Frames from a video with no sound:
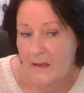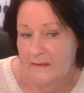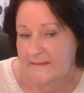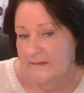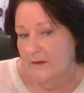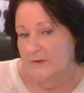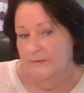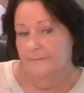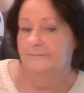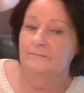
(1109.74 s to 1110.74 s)

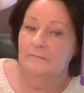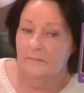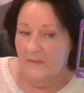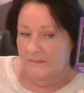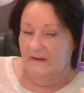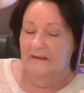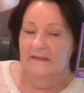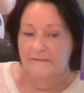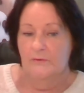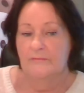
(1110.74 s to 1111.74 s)
So I'm going to
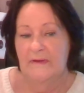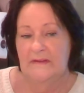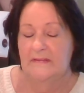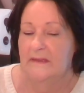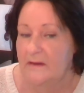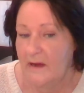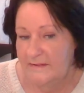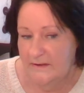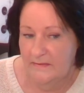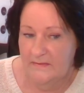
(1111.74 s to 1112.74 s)
leave your reading there. I
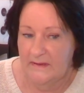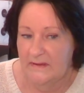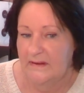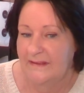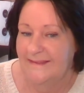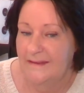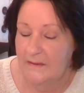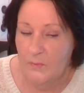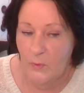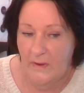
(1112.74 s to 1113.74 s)
don't think it needs
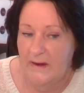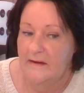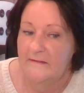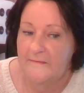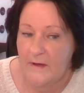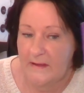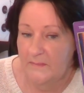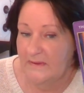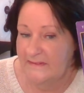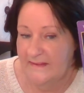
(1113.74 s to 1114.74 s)
any more clarifying,
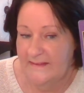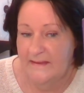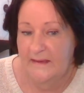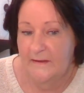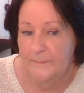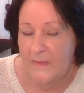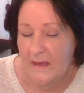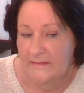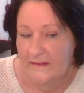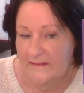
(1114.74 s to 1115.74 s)
but just, yeah,
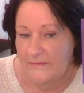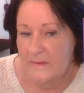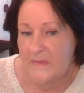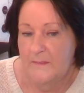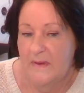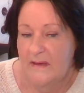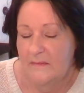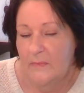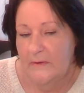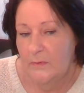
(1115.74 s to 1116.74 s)
just
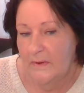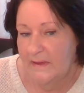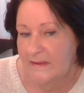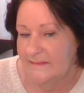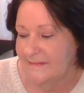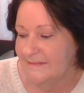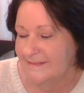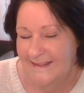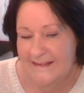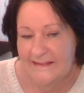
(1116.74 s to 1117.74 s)
remember we all get
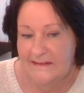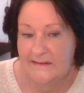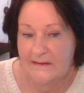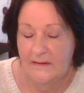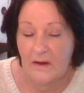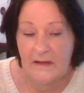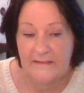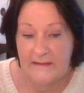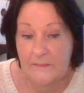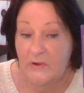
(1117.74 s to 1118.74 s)
tested in
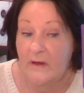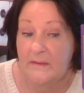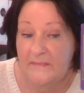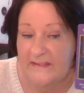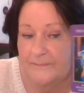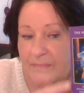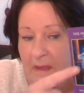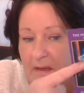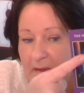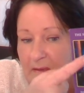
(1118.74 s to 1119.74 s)
life sometimes.
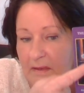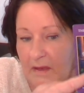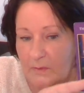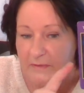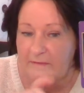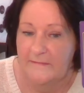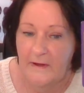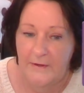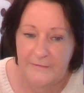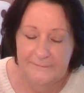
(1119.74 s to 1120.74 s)
Go with the
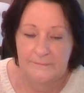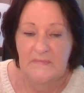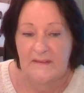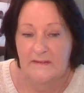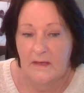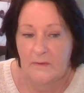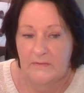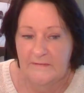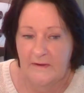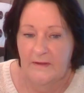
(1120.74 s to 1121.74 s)
flow. Just go with
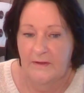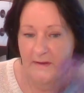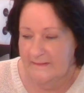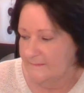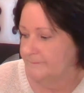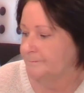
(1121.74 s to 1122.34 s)
the flow, guys.